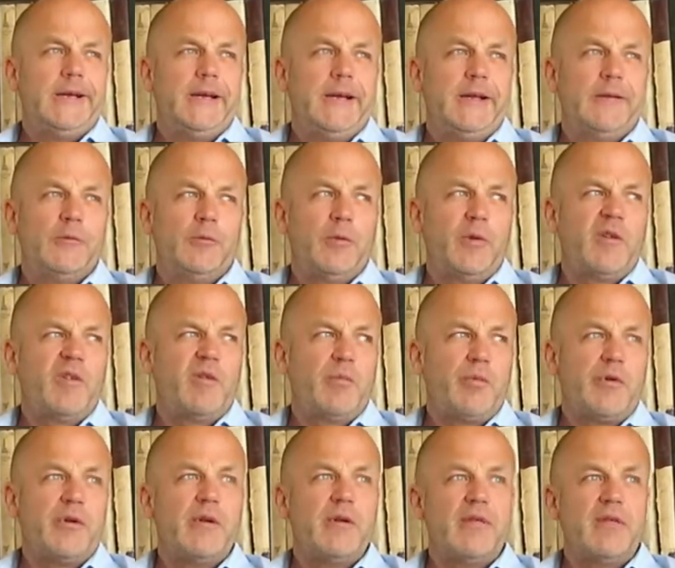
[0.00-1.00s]
And to
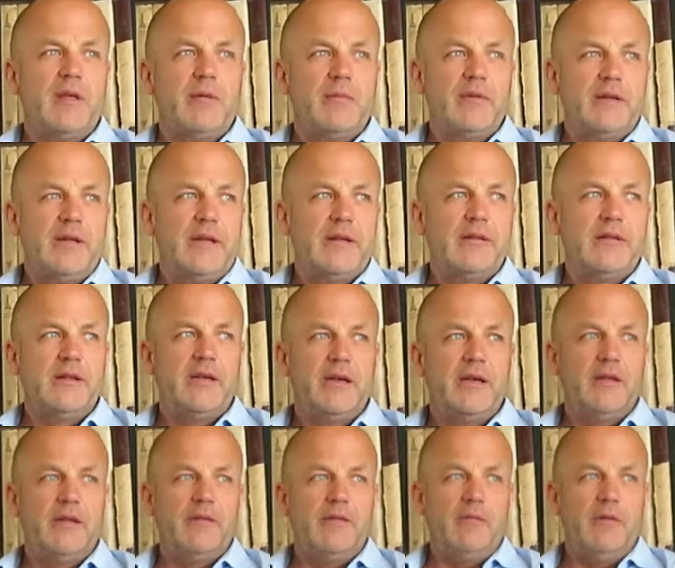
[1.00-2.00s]
experience something like
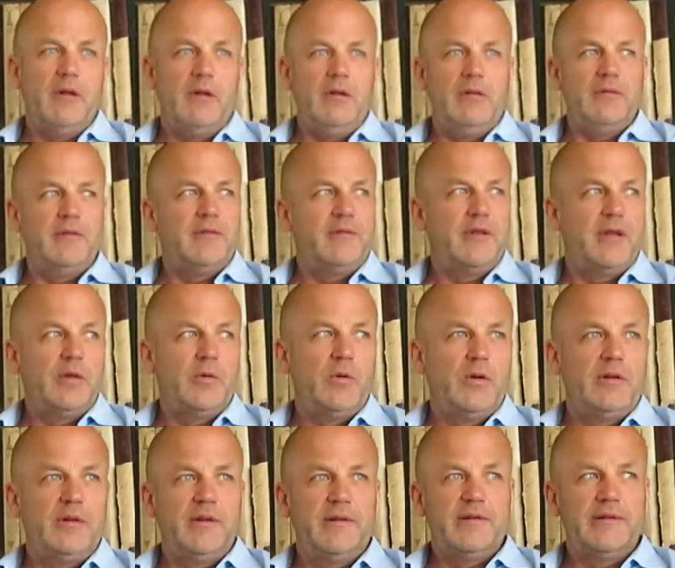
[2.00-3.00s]
that, all of a sudden you
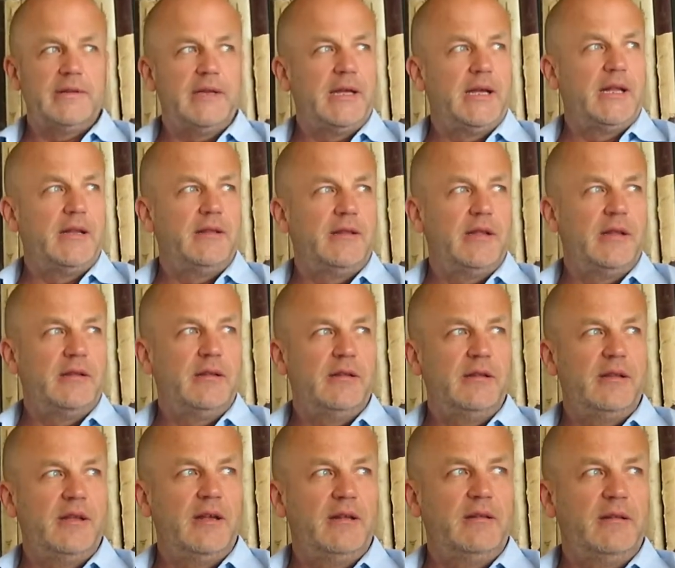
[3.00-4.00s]
understand that the
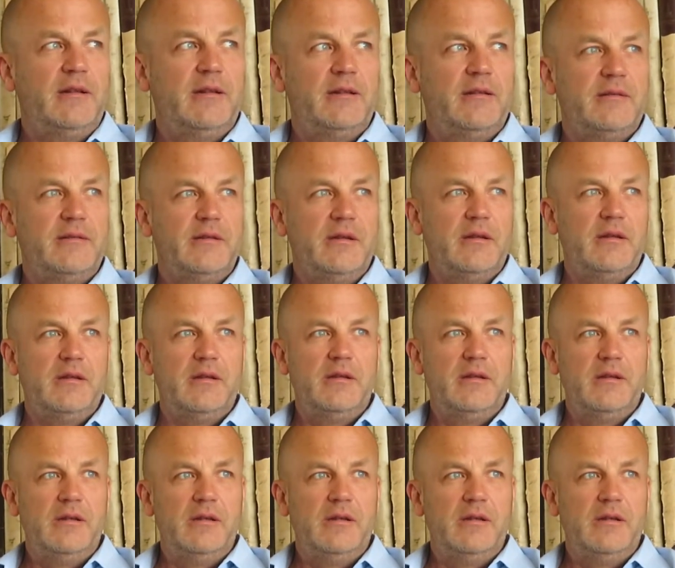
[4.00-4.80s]
desert is not